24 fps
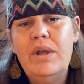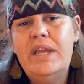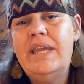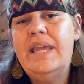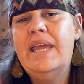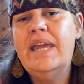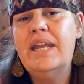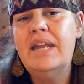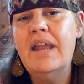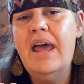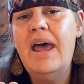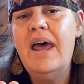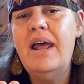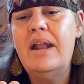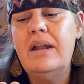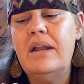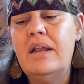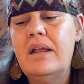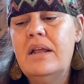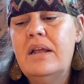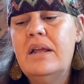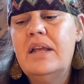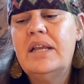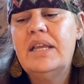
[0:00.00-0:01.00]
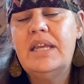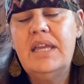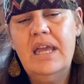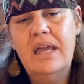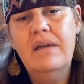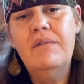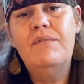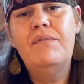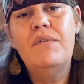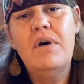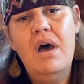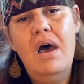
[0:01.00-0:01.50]
We cannot
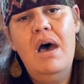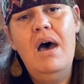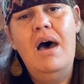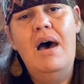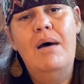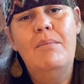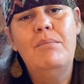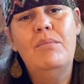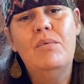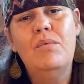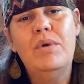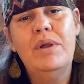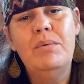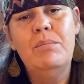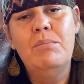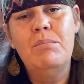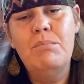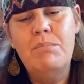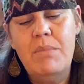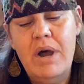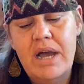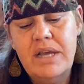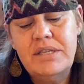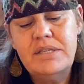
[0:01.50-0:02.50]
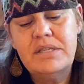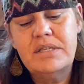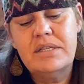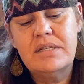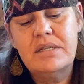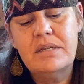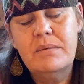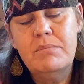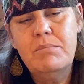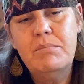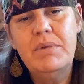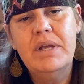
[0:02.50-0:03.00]
give up. We
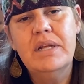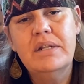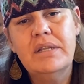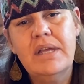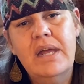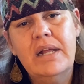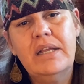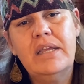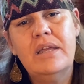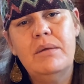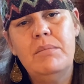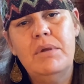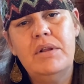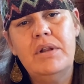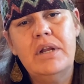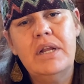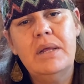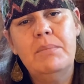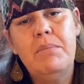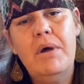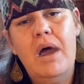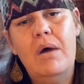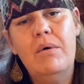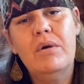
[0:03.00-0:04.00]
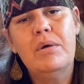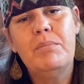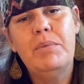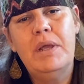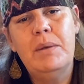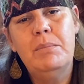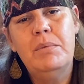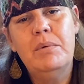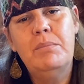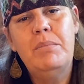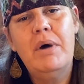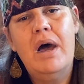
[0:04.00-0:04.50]
must build on community power,
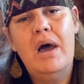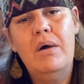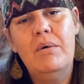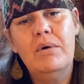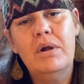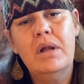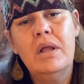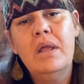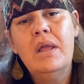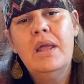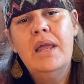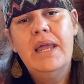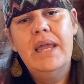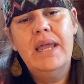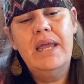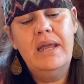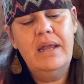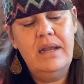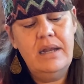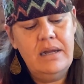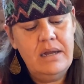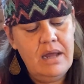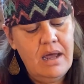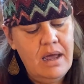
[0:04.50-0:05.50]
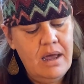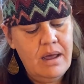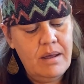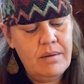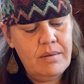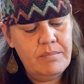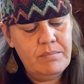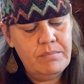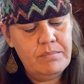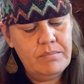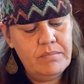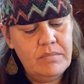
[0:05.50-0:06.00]
people power, and
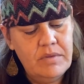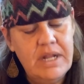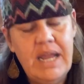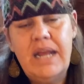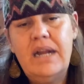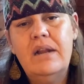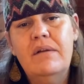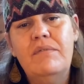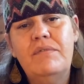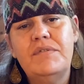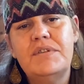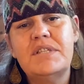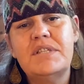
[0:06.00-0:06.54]
native